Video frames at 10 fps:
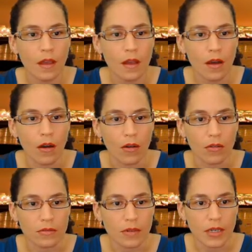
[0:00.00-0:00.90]

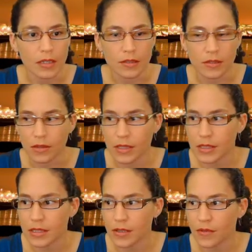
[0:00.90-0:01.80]
All right, so let's
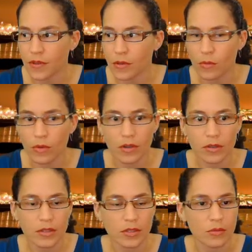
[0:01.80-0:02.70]
see if it
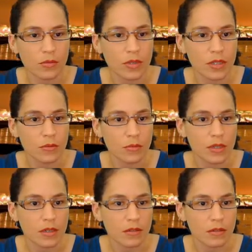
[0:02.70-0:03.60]
worked. We
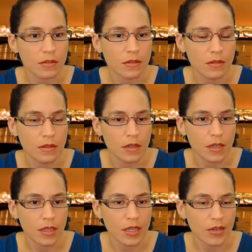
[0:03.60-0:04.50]
will
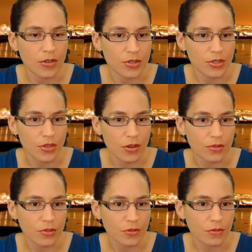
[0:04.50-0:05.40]
click on our
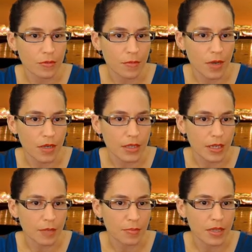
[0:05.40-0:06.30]
Stardew
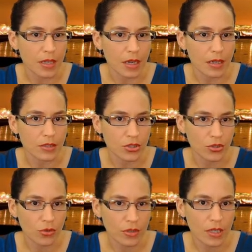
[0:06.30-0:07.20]
modding API
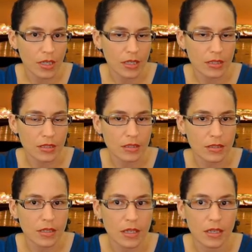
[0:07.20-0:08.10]
shortcut.
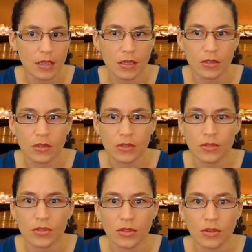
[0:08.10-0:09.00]

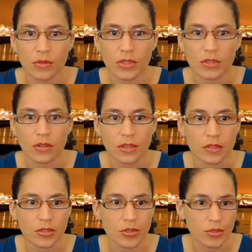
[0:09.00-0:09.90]
So it's
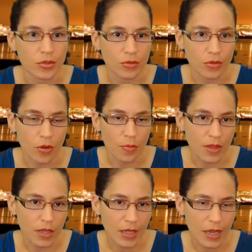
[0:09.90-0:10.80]
starting to open
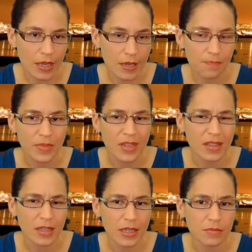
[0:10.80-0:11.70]
the game.
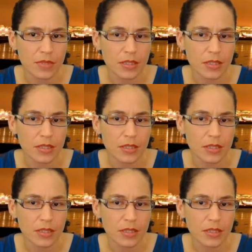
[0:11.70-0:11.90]
The game does